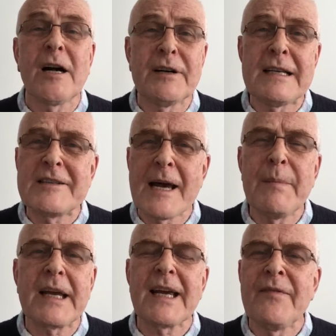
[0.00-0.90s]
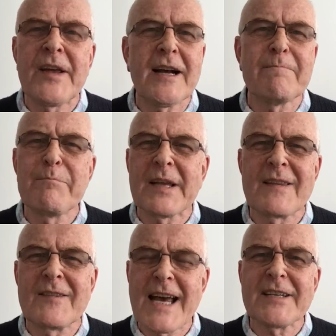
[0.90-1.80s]
are endemic in their
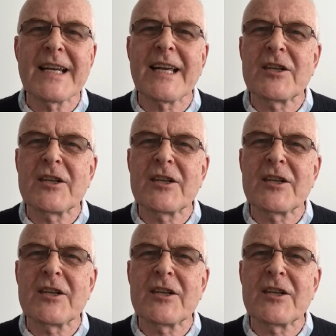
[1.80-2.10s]
pathetic